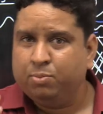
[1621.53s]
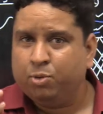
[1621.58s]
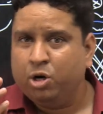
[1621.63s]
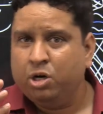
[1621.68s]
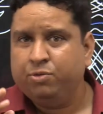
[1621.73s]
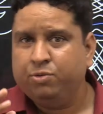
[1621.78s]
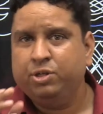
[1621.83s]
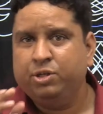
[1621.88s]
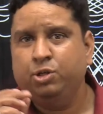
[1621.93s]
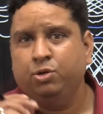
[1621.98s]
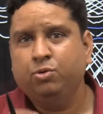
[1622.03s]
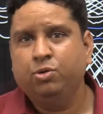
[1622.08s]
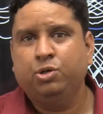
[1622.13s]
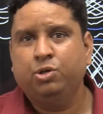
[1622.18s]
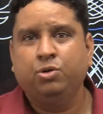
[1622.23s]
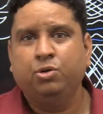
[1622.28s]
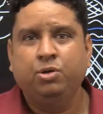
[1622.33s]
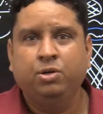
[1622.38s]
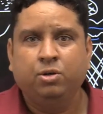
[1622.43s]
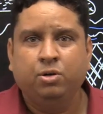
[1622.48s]
point which you
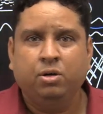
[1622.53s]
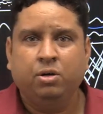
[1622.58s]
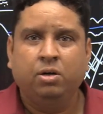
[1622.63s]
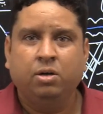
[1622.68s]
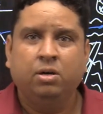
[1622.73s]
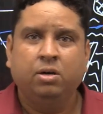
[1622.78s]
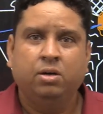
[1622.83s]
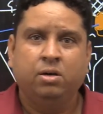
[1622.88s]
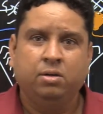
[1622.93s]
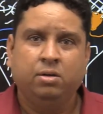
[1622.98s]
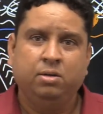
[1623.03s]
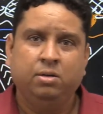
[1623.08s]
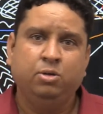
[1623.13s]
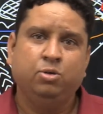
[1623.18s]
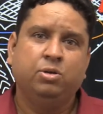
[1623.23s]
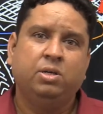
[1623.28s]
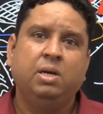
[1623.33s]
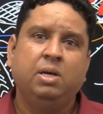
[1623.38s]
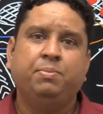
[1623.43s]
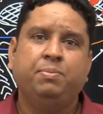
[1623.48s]
should
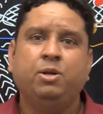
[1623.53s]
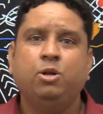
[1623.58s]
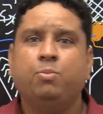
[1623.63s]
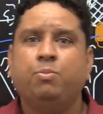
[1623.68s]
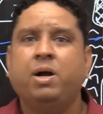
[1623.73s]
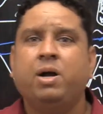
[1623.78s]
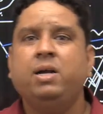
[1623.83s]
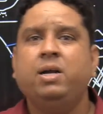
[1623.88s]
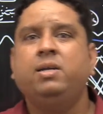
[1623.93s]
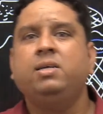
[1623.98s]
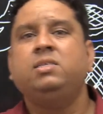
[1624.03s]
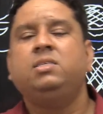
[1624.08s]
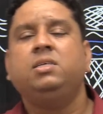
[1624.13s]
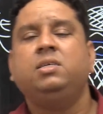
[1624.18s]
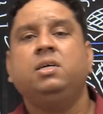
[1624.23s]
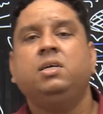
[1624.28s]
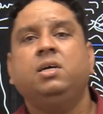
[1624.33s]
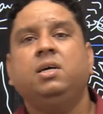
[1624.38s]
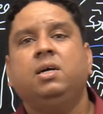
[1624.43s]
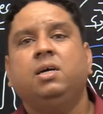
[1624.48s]
keep in your mind is
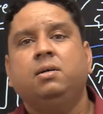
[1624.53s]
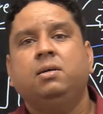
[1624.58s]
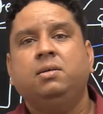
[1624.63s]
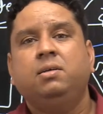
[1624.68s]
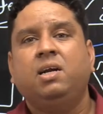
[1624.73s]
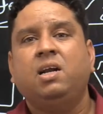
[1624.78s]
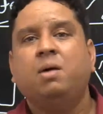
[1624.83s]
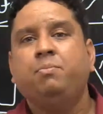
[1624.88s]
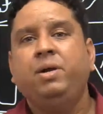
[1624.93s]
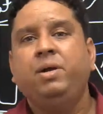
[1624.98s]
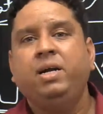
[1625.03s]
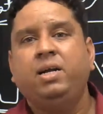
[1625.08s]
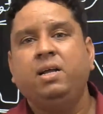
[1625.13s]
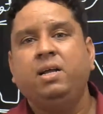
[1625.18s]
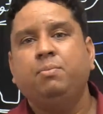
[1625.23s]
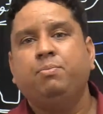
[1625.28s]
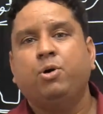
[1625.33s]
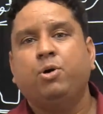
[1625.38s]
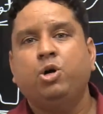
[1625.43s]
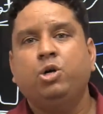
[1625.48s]
that the
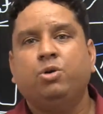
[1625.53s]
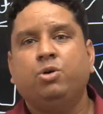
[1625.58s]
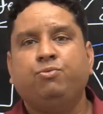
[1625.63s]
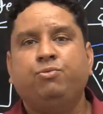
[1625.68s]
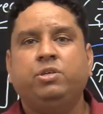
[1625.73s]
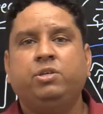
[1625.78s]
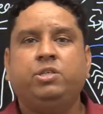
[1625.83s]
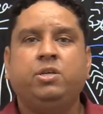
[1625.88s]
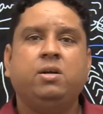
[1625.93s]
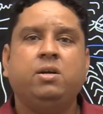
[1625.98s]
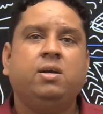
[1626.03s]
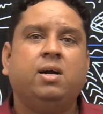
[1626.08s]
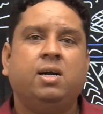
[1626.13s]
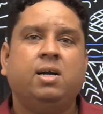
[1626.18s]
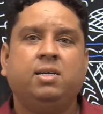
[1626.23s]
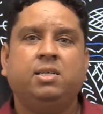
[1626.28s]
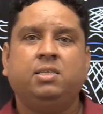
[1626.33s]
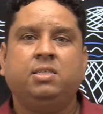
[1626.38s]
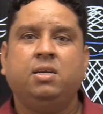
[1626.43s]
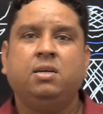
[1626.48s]
meeting point of Western
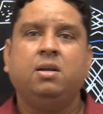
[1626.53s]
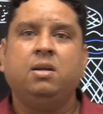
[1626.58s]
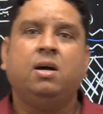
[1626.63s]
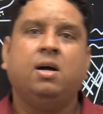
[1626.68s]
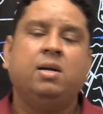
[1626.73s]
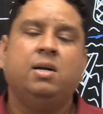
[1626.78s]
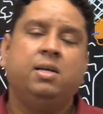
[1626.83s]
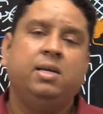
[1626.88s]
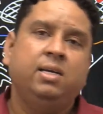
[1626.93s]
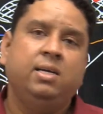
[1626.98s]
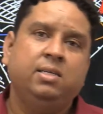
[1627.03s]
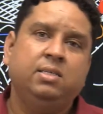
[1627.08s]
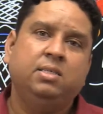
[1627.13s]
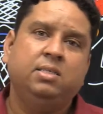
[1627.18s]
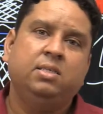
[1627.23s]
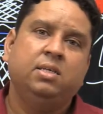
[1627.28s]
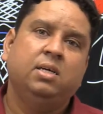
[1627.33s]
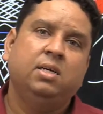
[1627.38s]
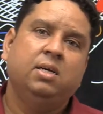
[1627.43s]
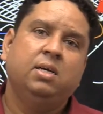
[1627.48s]
Ghat, Eastern Ghat
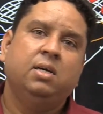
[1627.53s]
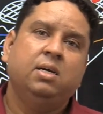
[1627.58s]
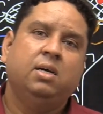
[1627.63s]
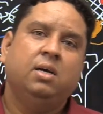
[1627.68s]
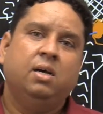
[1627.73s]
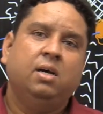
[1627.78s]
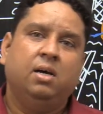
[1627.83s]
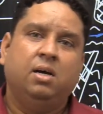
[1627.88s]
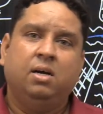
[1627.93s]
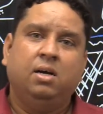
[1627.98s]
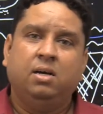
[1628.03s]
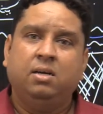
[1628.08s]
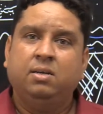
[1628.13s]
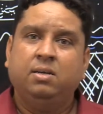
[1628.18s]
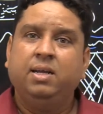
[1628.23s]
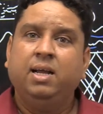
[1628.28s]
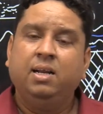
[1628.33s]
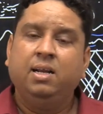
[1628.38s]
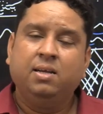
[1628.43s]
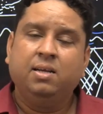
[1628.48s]
is
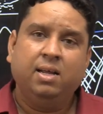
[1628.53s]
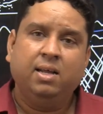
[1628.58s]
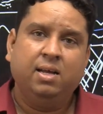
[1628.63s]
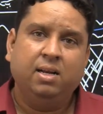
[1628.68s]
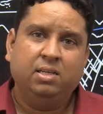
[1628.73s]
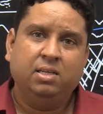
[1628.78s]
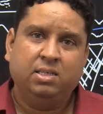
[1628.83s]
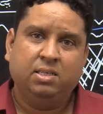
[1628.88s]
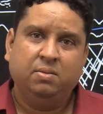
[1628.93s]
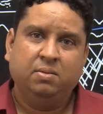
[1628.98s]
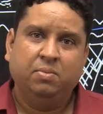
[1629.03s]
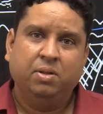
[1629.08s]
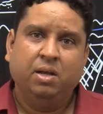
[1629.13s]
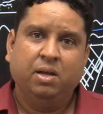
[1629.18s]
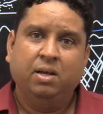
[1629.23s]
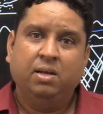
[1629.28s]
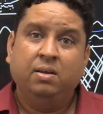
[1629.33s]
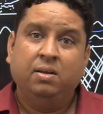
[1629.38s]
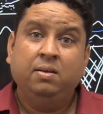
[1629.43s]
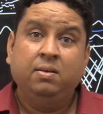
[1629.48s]
Nilgiri Hills.
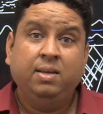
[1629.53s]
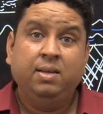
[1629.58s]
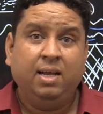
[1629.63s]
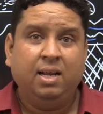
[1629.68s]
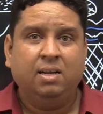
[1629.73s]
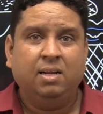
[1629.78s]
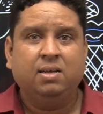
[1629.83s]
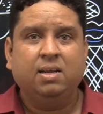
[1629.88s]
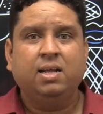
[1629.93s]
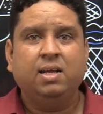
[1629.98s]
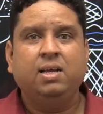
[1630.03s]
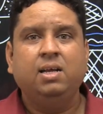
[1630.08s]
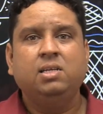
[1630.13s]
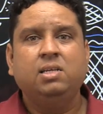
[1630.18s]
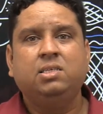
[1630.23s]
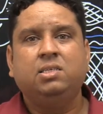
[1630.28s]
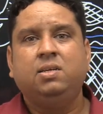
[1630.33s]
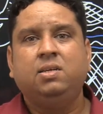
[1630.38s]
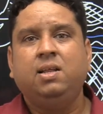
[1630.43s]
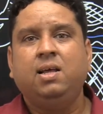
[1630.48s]
Nilgiri
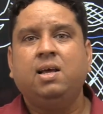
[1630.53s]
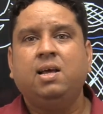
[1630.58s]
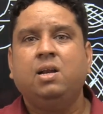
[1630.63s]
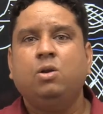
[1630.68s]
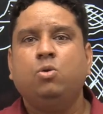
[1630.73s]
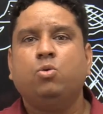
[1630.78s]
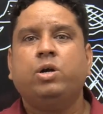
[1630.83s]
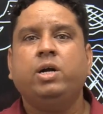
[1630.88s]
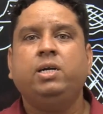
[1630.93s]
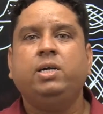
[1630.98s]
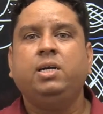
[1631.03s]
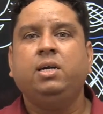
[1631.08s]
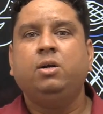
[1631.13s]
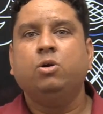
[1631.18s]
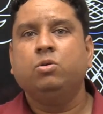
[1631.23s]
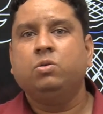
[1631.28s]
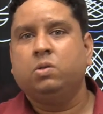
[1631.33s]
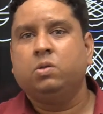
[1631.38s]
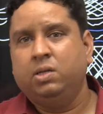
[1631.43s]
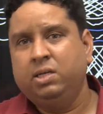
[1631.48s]
Hills, they are located
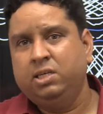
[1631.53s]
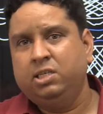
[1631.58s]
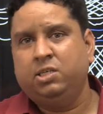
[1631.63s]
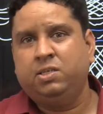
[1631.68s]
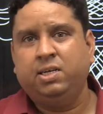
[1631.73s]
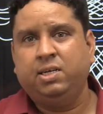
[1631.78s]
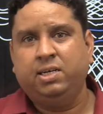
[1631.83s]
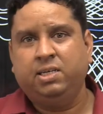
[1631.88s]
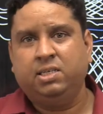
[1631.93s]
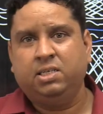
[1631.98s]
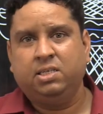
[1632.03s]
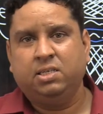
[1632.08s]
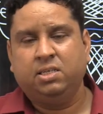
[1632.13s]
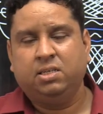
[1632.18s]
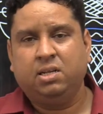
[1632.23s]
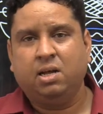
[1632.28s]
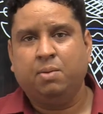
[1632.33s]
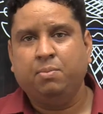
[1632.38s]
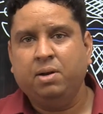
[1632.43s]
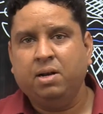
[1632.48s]
on 3 states:
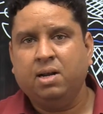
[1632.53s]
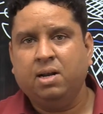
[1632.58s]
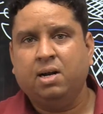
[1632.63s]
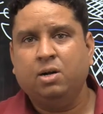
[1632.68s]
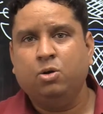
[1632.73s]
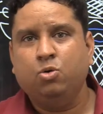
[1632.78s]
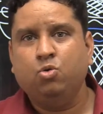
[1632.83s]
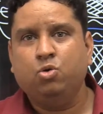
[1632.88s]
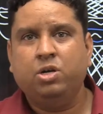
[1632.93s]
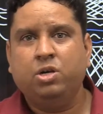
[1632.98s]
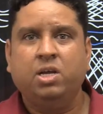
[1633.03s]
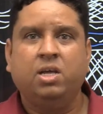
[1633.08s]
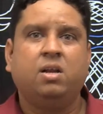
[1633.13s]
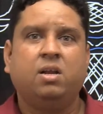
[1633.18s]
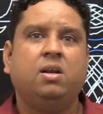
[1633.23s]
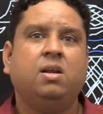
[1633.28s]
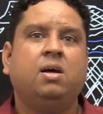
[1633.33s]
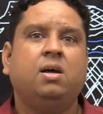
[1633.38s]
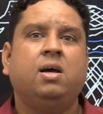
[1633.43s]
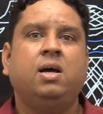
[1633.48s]
Tamil Nadu,
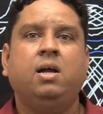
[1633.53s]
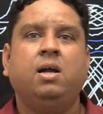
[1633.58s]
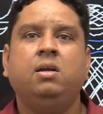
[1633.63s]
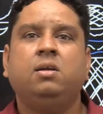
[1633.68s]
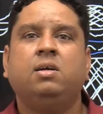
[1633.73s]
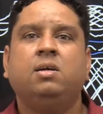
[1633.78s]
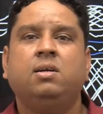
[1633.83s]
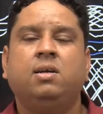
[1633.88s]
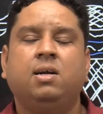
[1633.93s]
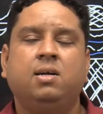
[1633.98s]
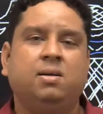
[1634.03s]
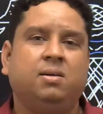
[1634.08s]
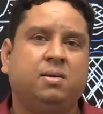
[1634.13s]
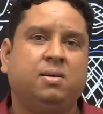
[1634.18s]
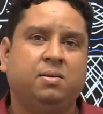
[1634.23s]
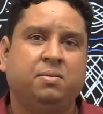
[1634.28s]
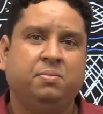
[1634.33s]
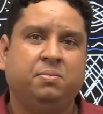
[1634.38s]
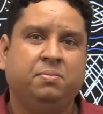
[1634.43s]
Kerala, and Karnataka.